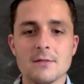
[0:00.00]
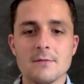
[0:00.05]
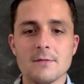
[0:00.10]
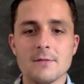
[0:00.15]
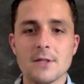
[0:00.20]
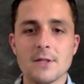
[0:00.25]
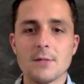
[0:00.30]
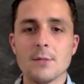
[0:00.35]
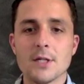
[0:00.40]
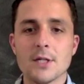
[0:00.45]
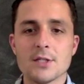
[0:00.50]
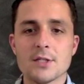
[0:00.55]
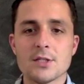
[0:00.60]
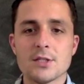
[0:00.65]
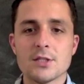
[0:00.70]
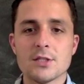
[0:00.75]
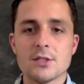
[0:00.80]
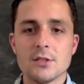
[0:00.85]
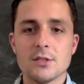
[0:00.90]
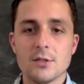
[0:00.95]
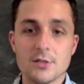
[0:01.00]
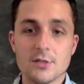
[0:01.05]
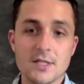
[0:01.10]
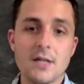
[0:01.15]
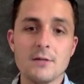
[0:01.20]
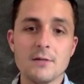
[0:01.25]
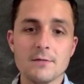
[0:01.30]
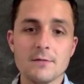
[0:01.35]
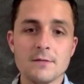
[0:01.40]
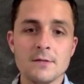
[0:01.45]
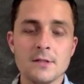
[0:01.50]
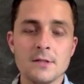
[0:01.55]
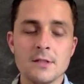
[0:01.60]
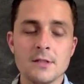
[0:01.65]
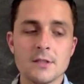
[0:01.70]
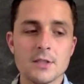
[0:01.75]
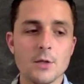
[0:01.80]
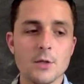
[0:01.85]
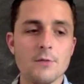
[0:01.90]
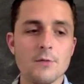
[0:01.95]
very much yourself.
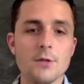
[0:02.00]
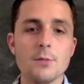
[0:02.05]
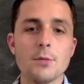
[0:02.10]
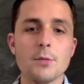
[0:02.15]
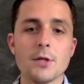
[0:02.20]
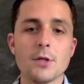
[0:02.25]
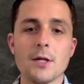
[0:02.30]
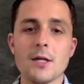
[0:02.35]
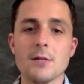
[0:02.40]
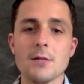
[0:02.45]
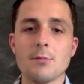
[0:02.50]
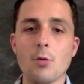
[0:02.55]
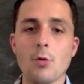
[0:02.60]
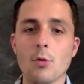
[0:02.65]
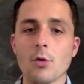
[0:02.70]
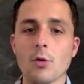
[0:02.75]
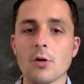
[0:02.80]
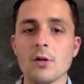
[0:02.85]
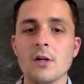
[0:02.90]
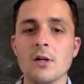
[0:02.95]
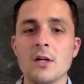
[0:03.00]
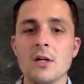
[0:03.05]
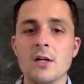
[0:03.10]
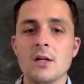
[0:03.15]
So if you put a poor,